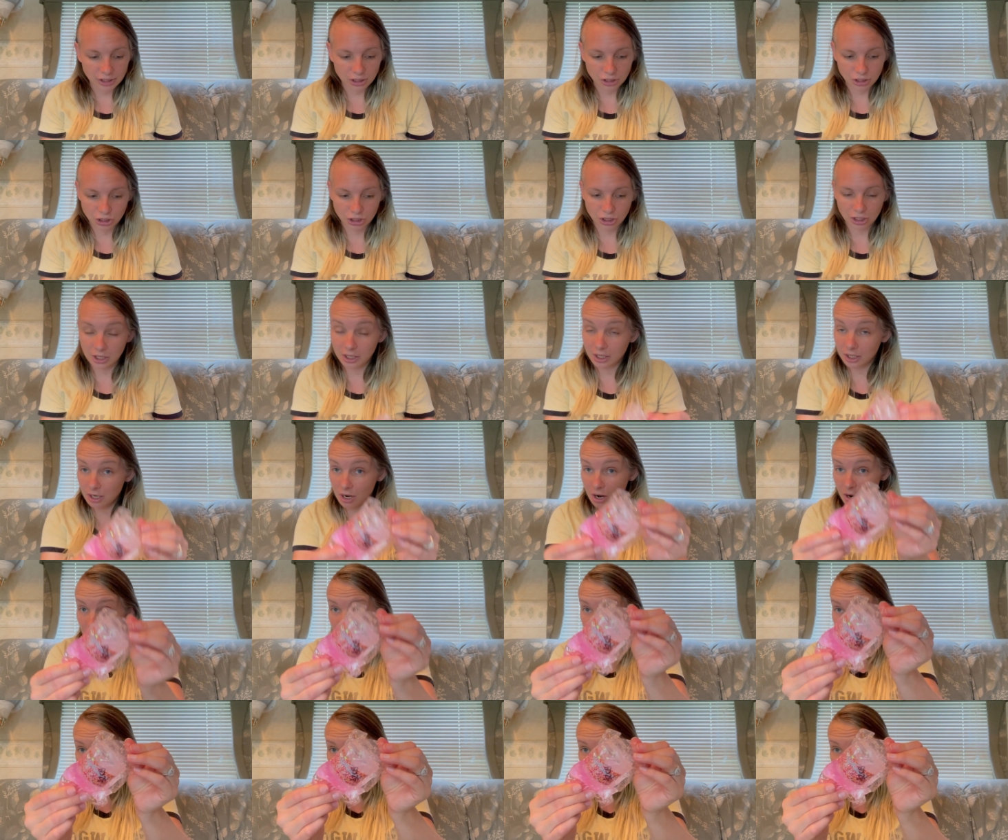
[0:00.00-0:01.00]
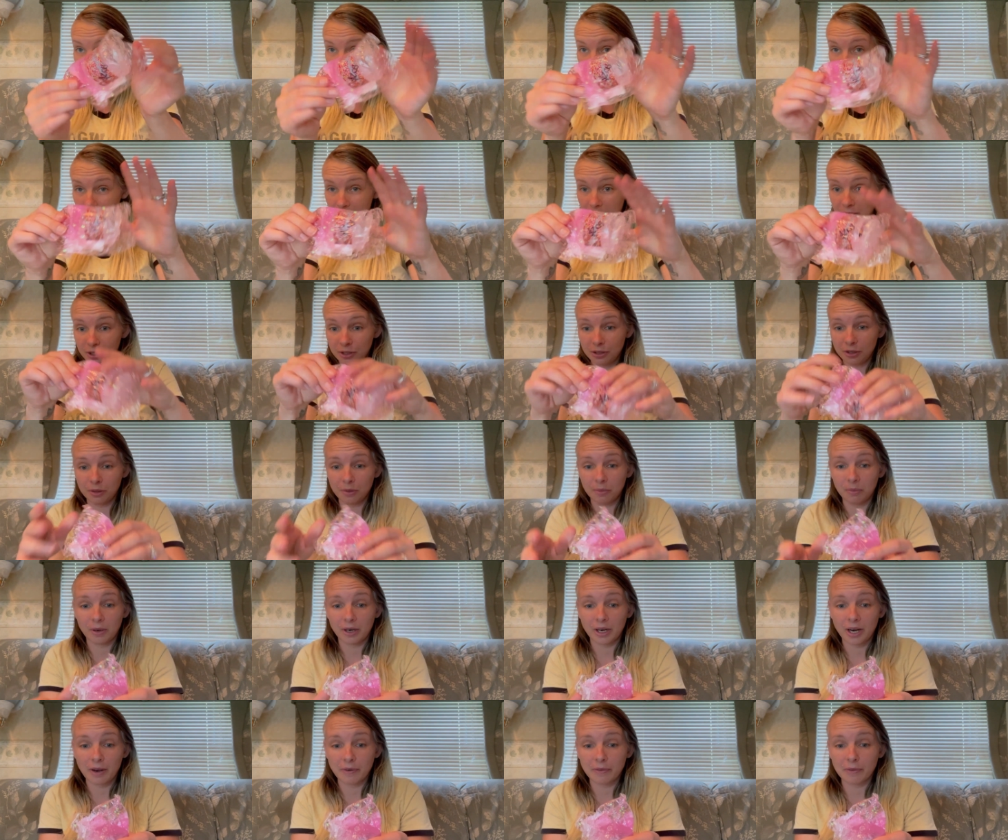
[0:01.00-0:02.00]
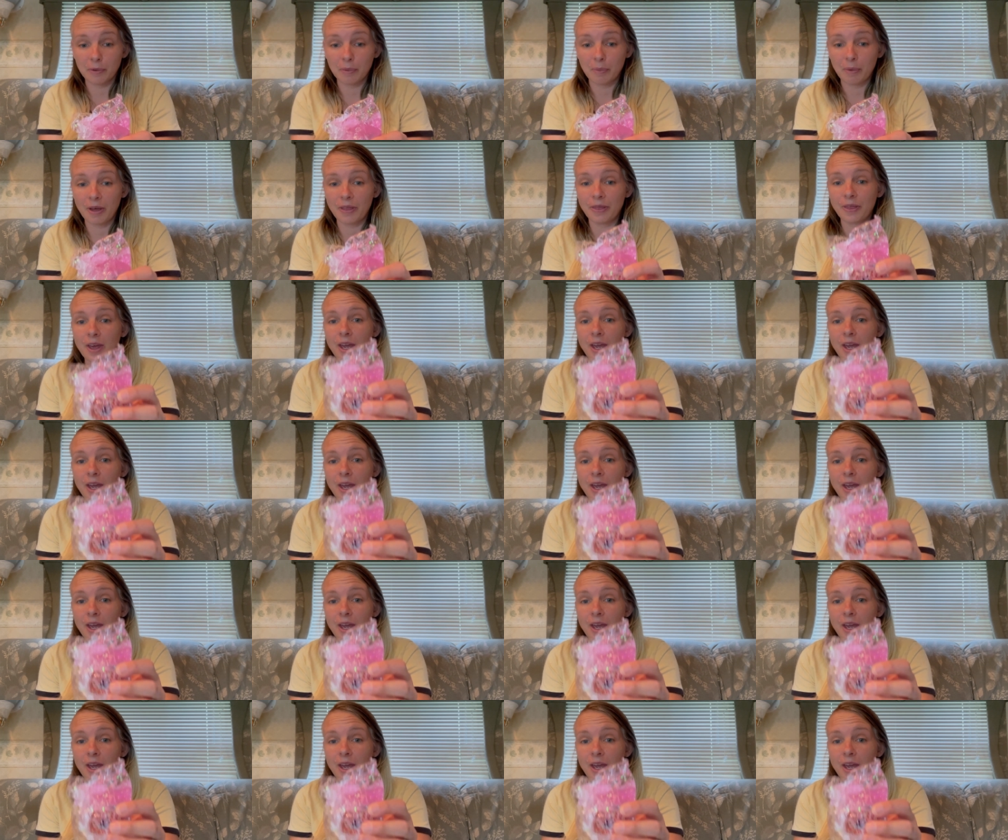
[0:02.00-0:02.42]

She can open it up and do whatever with